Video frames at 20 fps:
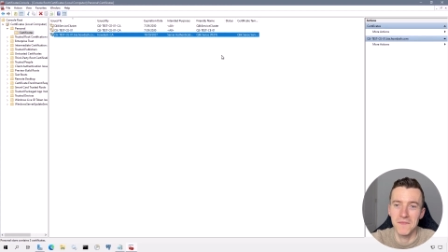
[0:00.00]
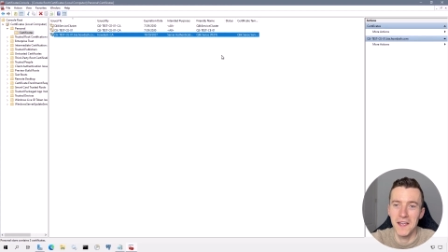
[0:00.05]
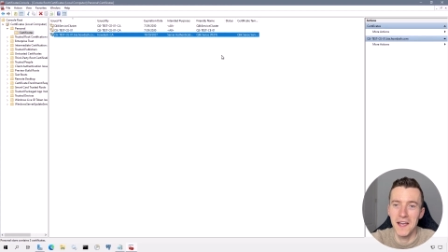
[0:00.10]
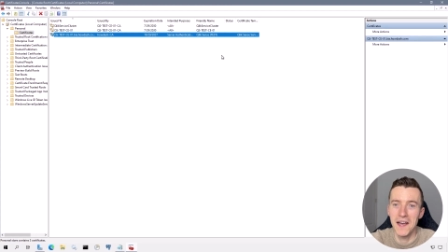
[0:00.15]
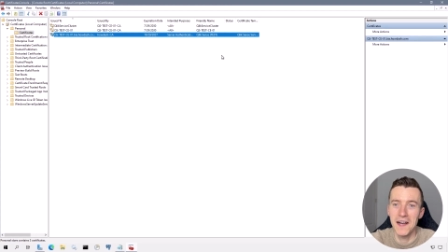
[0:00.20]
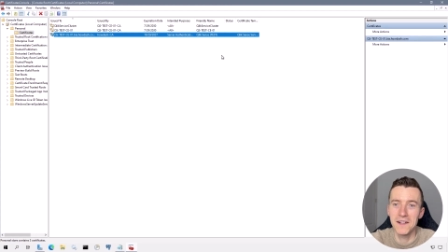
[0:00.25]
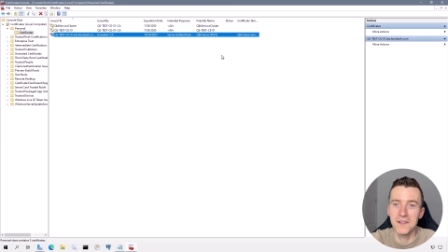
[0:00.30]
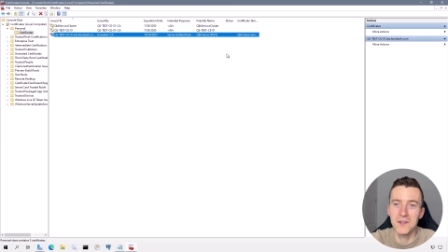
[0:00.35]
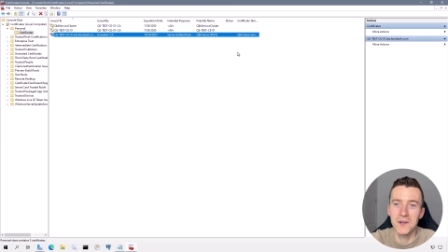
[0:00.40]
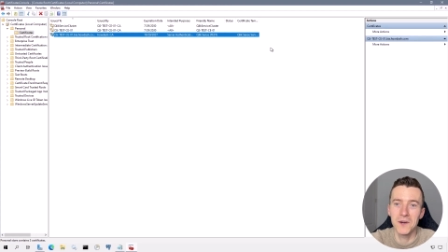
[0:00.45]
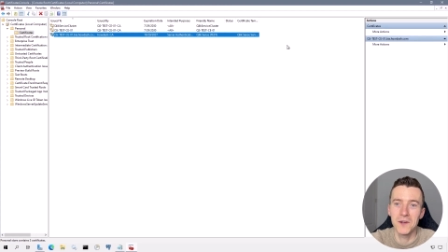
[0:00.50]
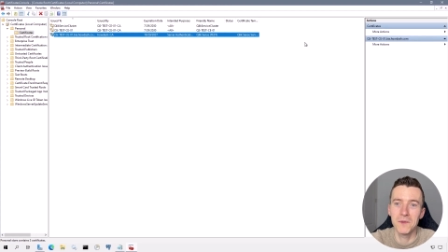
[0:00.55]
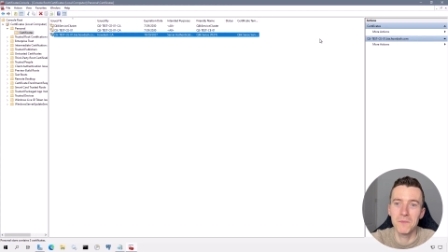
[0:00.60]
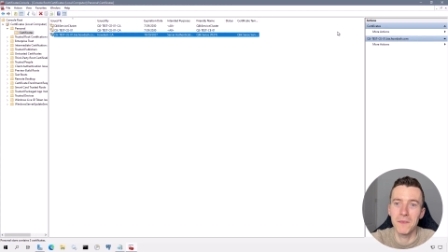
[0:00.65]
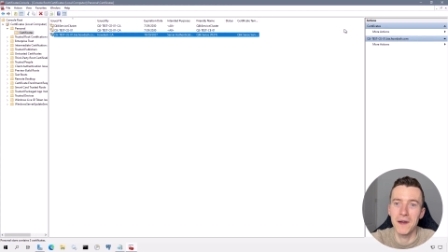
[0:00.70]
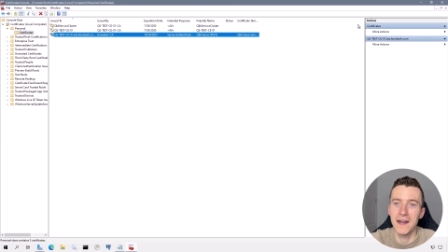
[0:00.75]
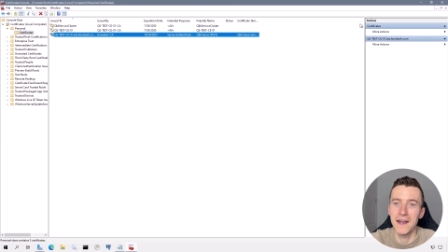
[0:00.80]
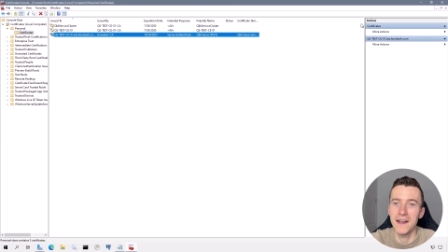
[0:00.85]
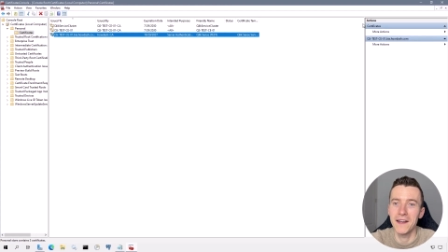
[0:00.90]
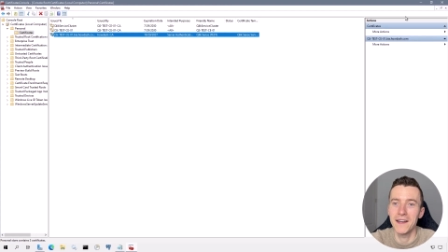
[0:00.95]
I'll call
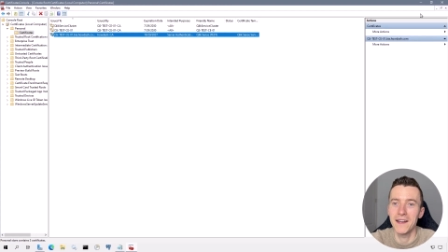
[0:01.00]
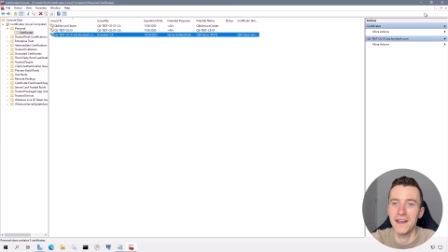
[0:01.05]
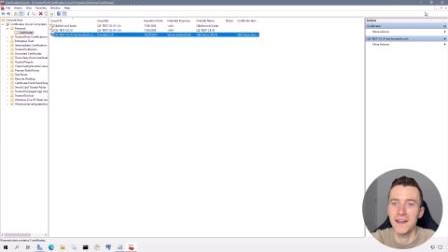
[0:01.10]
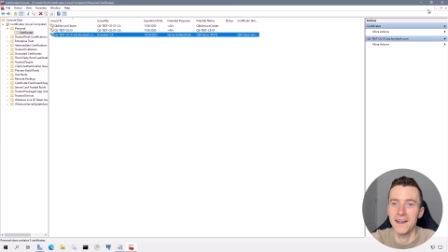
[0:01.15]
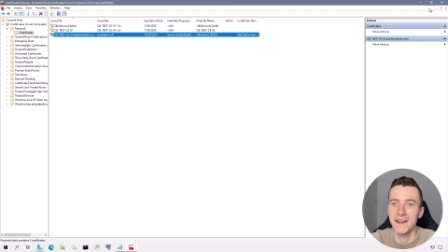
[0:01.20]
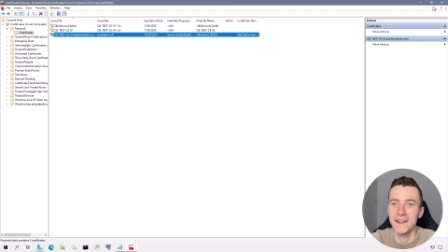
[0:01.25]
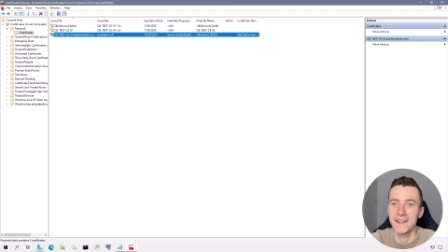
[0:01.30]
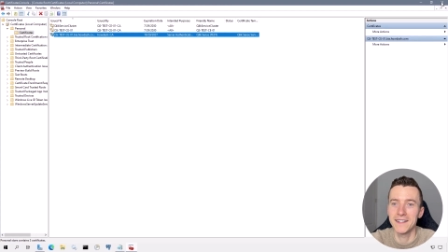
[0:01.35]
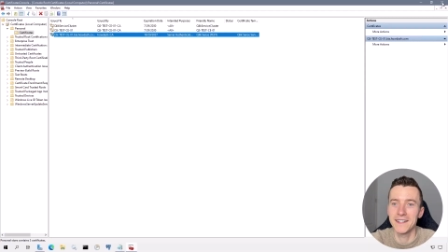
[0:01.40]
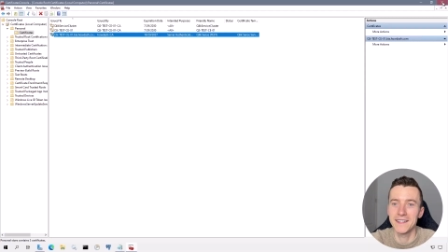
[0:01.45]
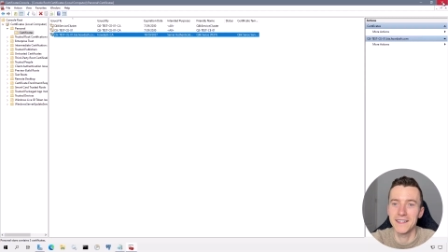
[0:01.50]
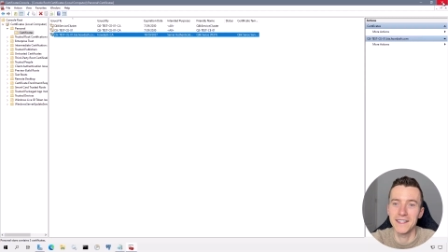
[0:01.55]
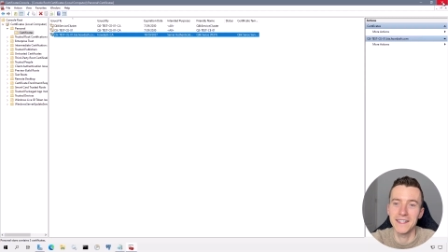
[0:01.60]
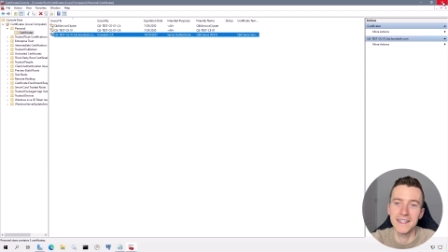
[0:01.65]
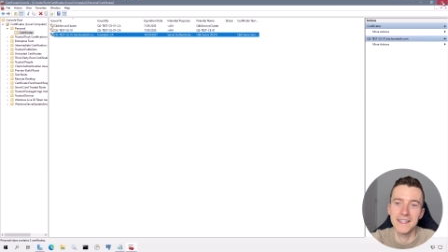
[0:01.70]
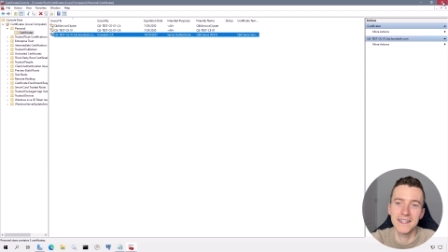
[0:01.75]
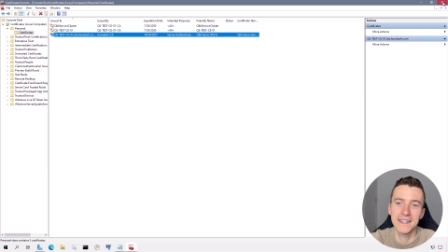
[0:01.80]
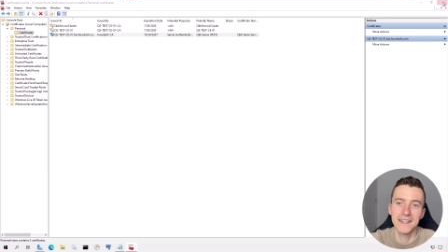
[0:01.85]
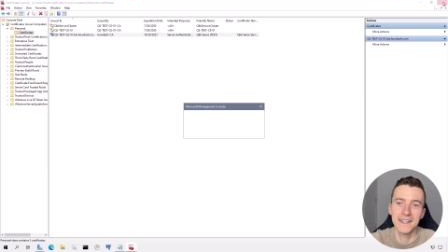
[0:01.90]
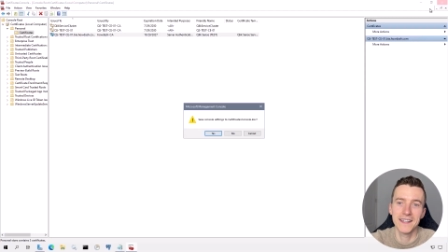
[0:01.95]
mine
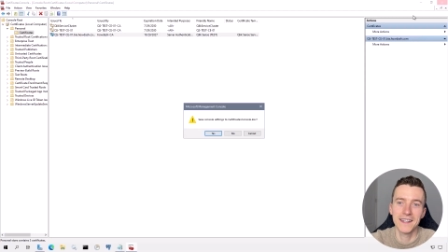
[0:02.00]
Qlik